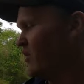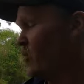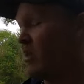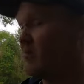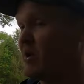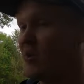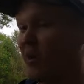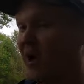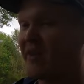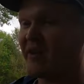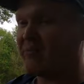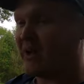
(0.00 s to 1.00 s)
Whether it be
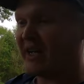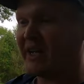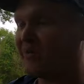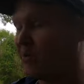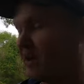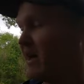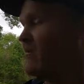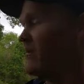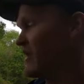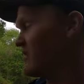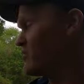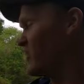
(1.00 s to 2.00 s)
weather, money, whatever,
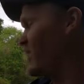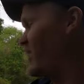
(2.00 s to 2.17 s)
I swear.